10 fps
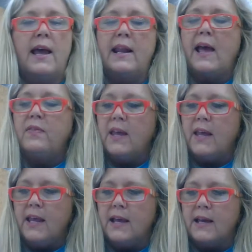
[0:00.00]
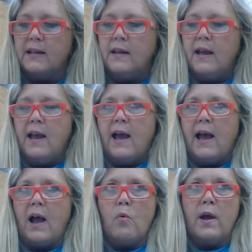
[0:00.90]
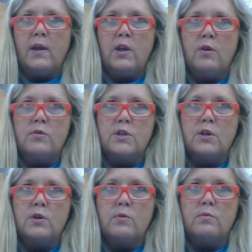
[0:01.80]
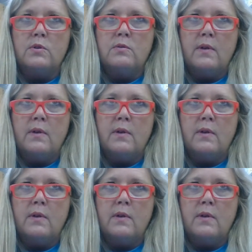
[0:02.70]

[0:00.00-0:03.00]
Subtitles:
And at the end, I want you to